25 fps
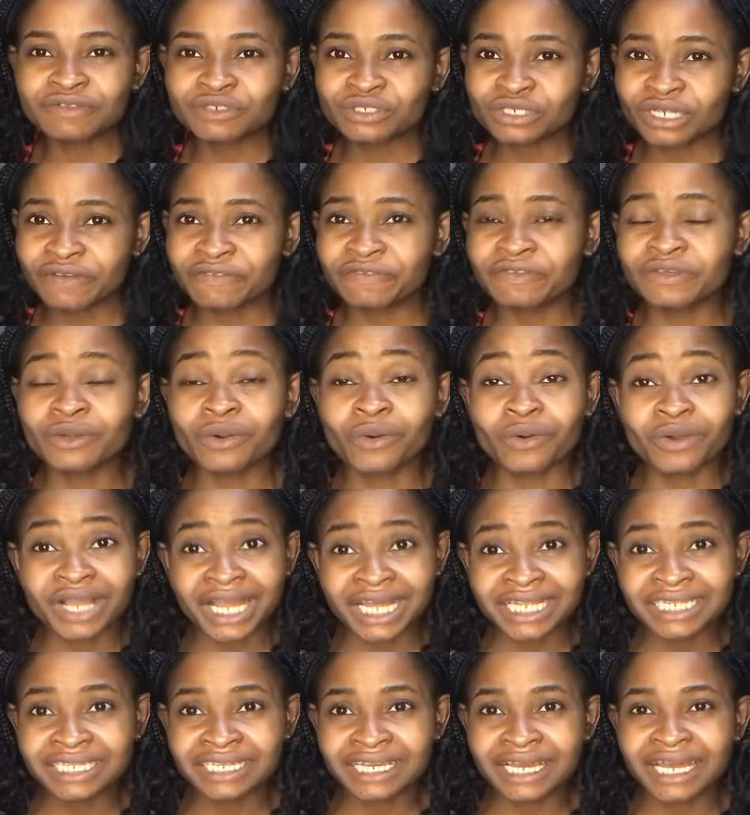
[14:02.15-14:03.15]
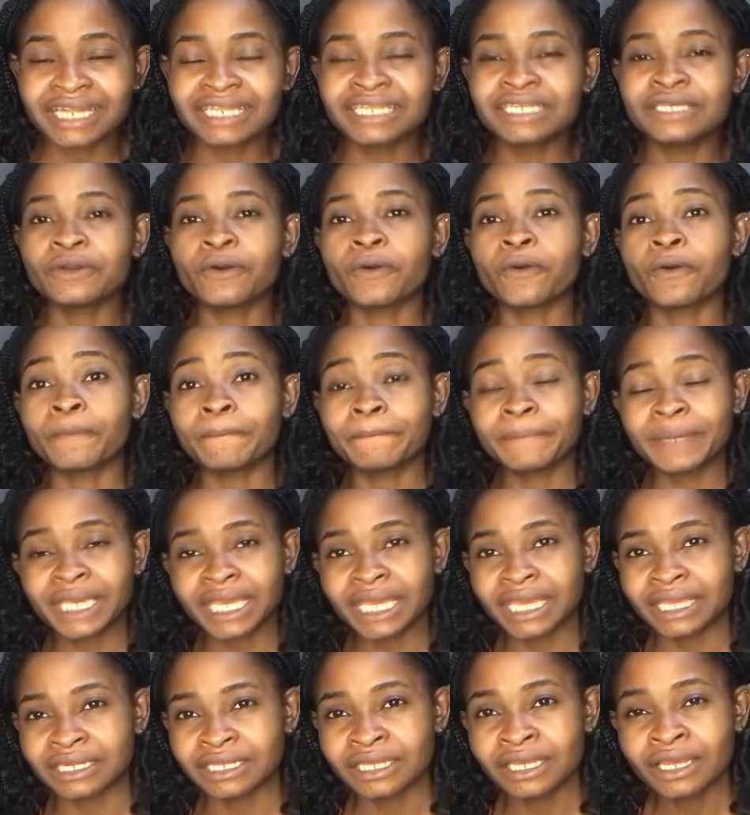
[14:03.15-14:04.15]
traffic organically or
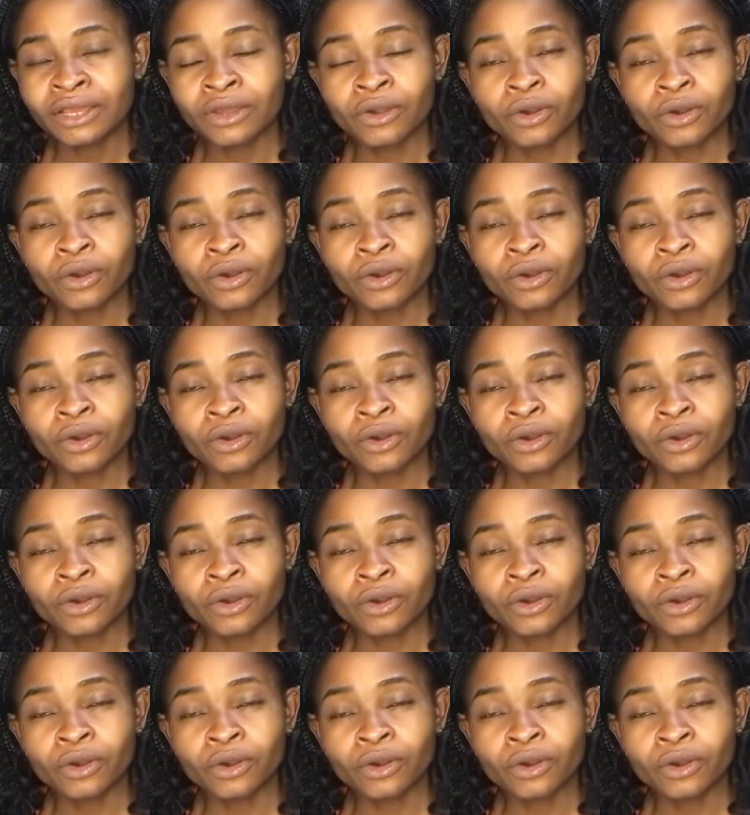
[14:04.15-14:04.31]
paid,